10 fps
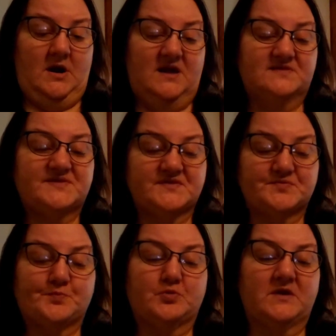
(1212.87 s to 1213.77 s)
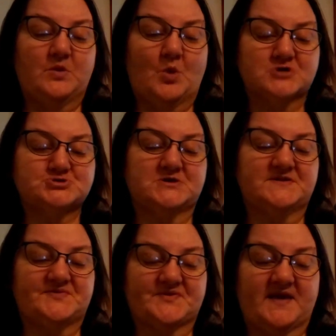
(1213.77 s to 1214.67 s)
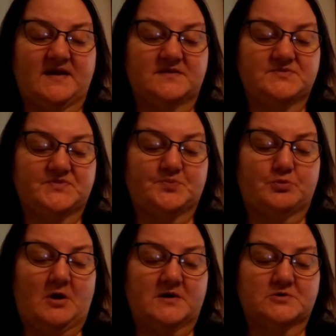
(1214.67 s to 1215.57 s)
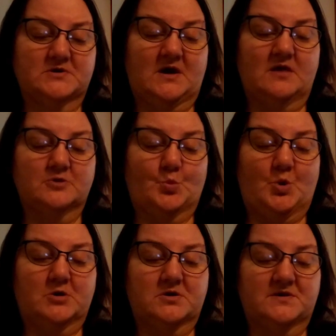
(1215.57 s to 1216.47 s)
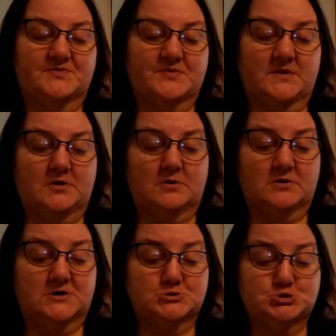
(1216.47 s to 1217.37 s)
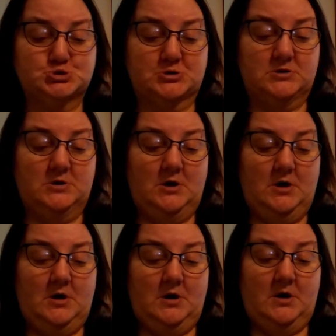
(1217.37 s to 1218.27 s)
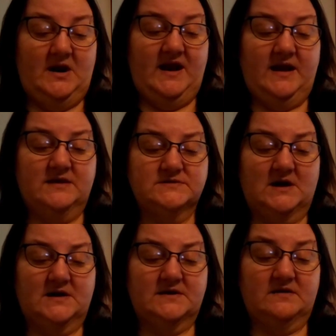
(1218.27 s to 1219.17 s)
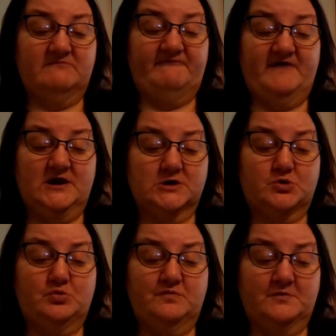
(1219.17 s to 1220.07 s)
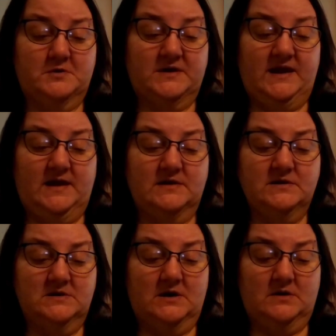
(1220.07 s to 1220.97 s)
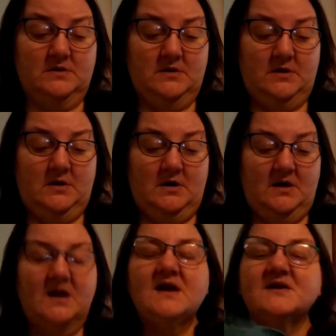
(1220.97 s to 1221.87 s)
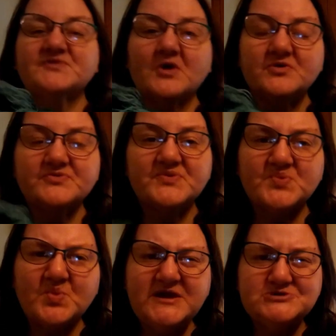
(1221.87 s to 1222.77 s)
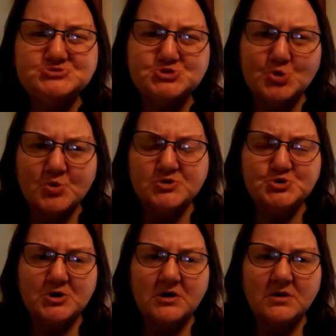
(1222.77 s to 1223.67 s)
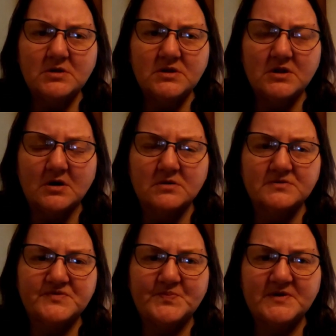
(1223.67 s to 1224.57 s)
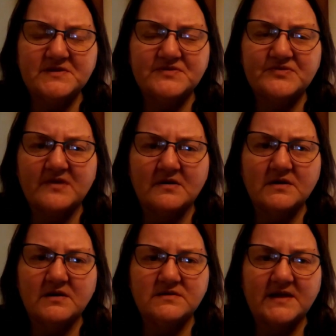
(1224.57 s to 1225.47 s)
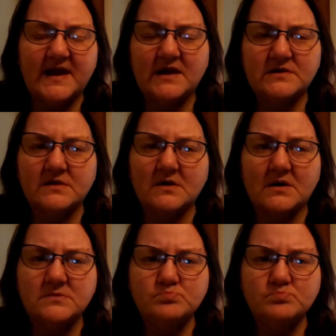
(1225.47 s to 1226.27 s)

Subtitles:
it says pre-washing skeins prior to color work is encouraged. Hand-dyed in Vancouver, Canada. It's called Sweet Georgia yarns, but it's done in Canada.